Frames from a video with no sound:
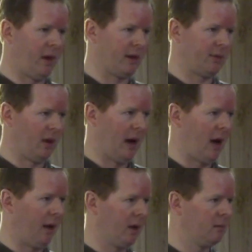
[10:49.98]
Flash Flood
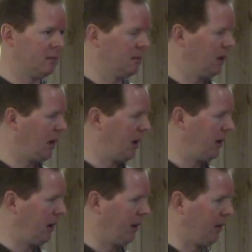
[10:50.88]
Alley
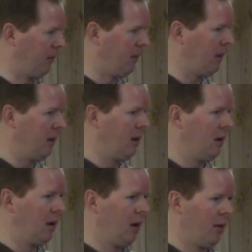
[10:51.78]
uh, in the,
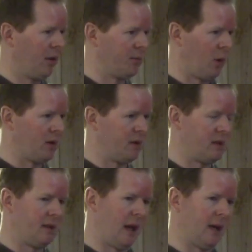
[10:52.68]
those parts of the
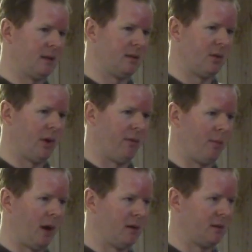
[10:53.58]
states, so we have a
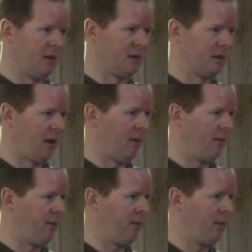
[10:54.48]
better sense
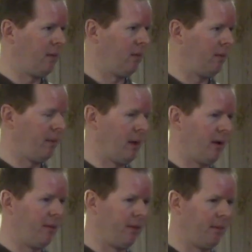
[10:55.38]
of,
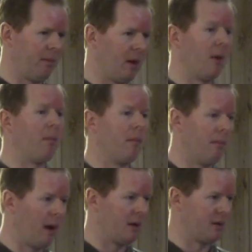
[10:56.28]
of get a
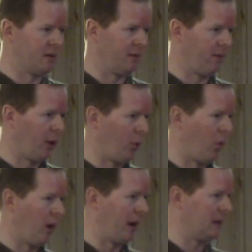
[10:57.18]
better sense of flood
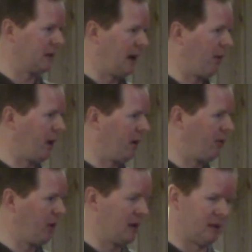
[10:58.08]
warnings and how we can
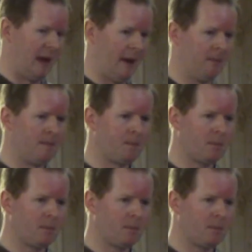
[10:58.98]
address that.